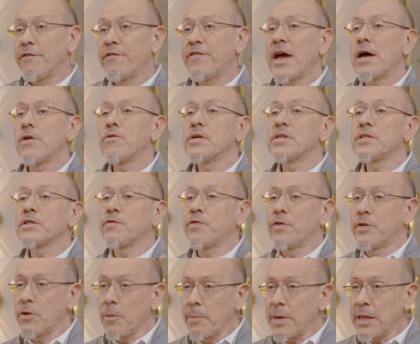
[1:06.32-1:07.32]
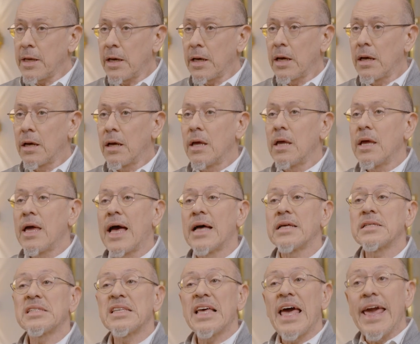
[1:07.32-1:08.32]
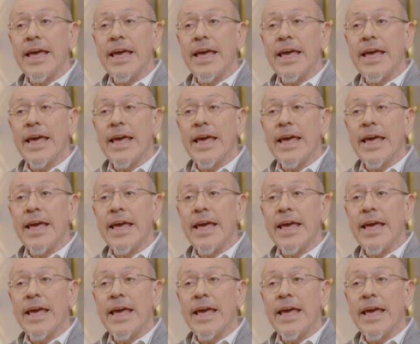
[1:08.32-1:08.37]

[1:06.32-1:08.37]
various phenomena, as